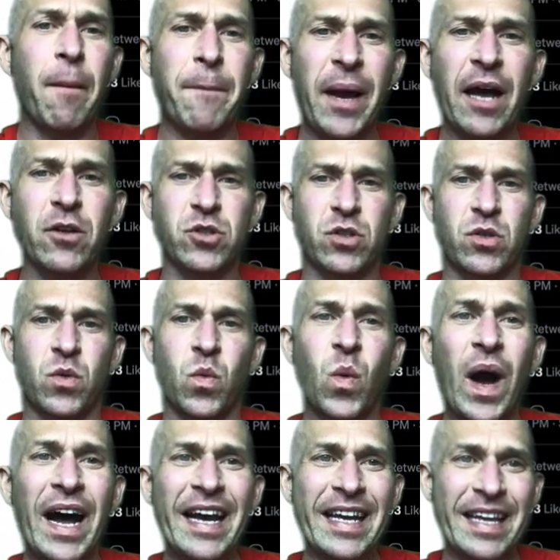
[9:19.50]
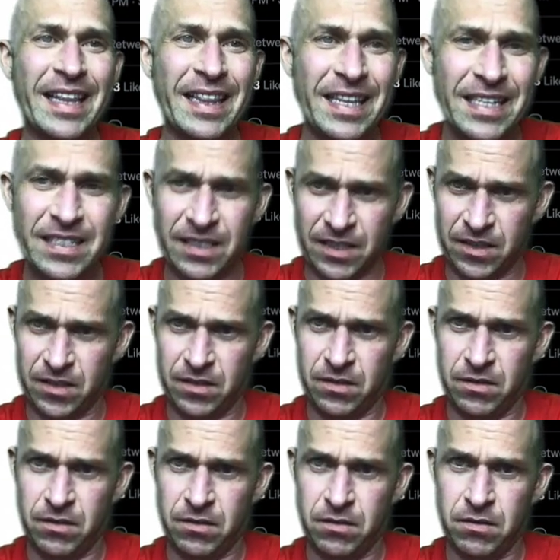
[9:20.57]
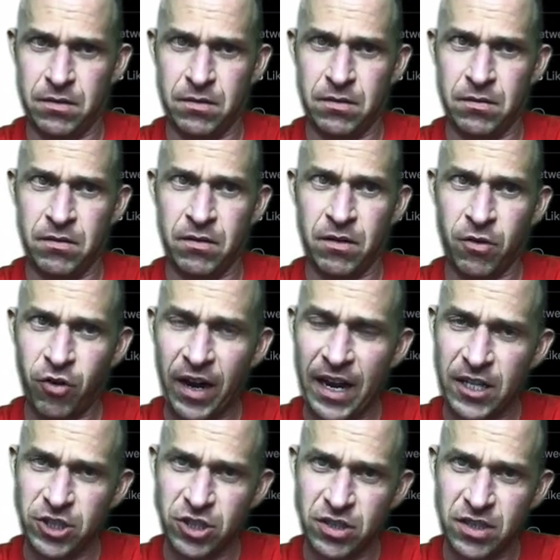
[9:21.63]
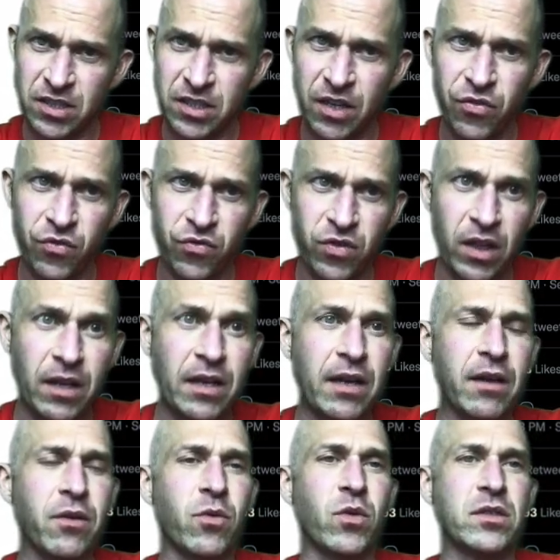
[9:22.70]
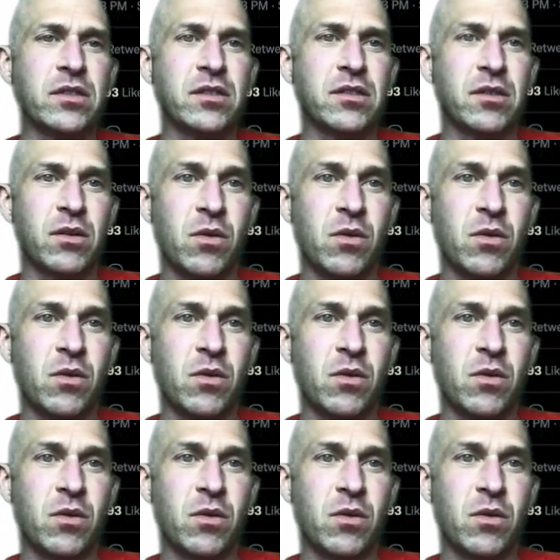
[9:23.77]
about why this crash is different from the other ones.